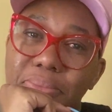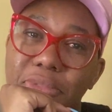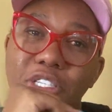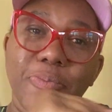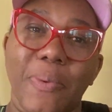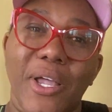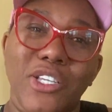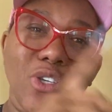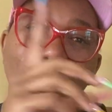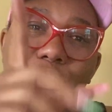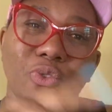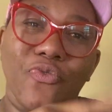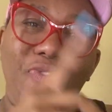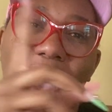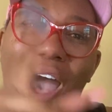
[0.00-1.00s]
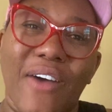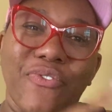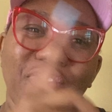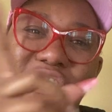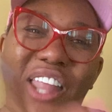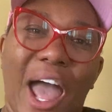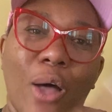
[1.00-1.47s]
This place holds
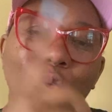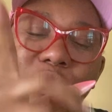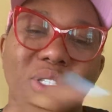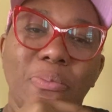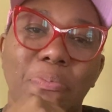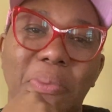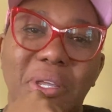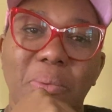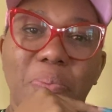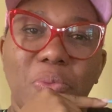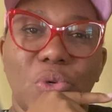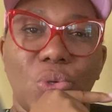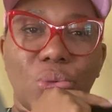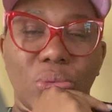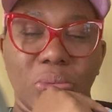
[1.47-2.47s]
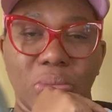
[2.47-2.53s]
5,000 people.